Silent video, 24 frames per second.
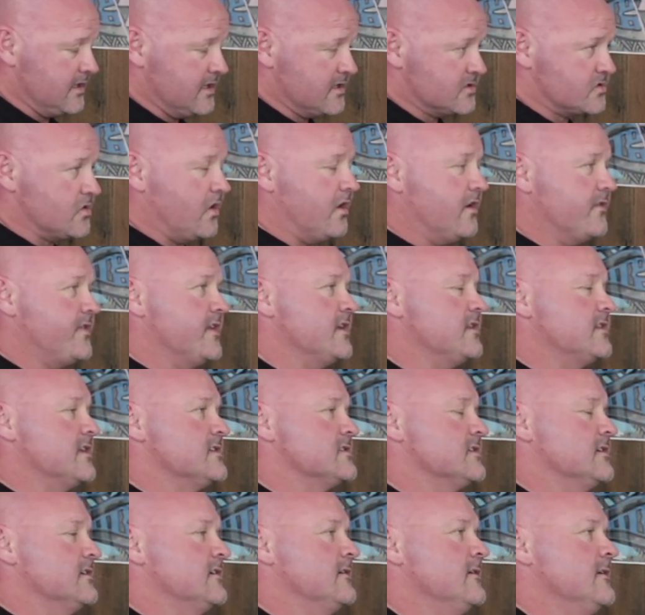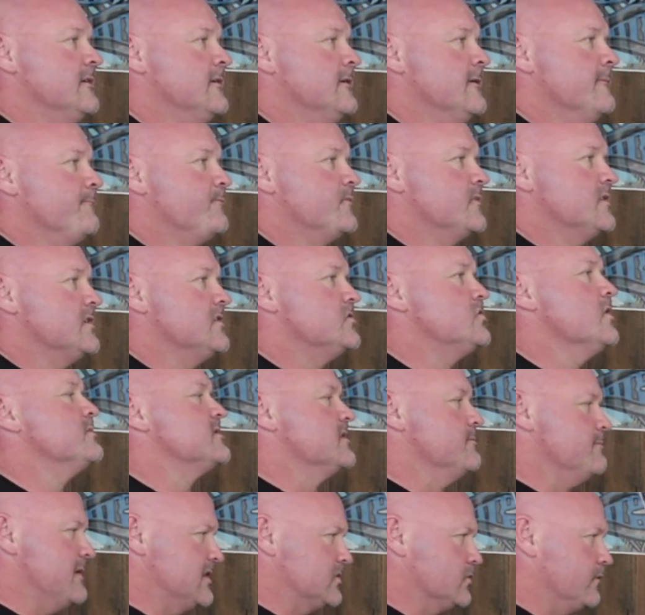So I think there's in terms
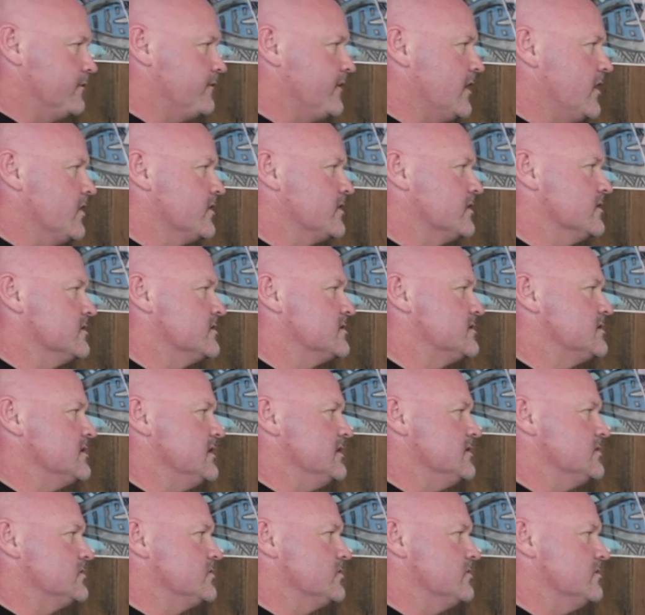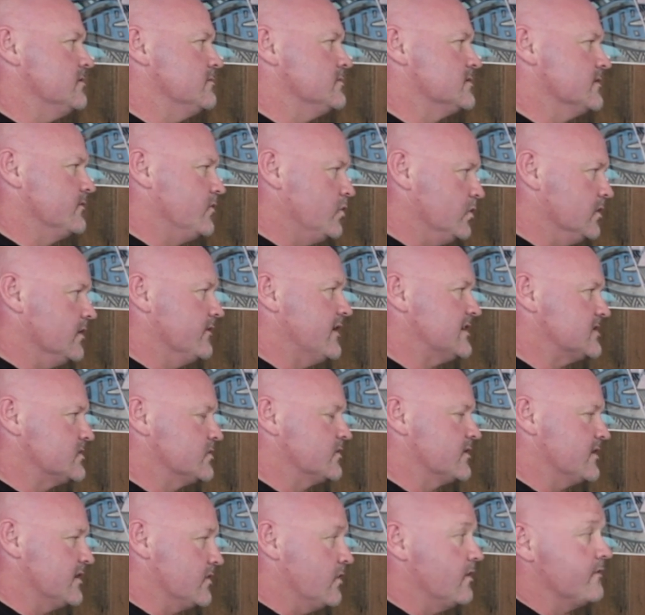of mental focus, in terms of all of that
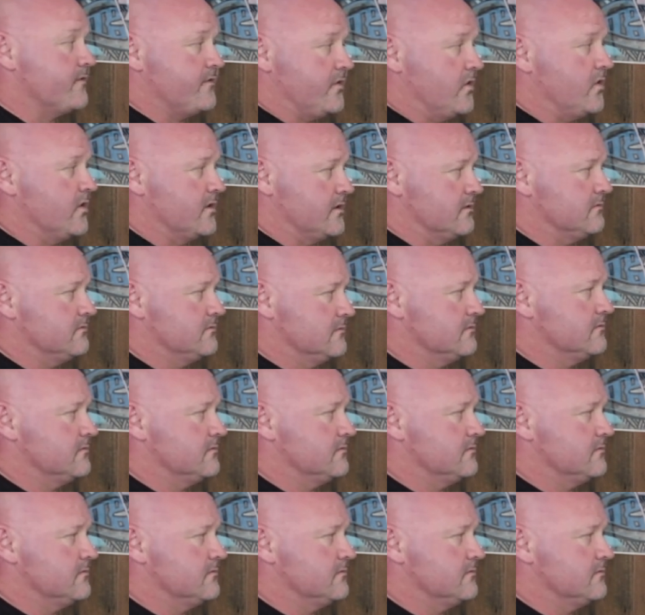sort of thing, I find it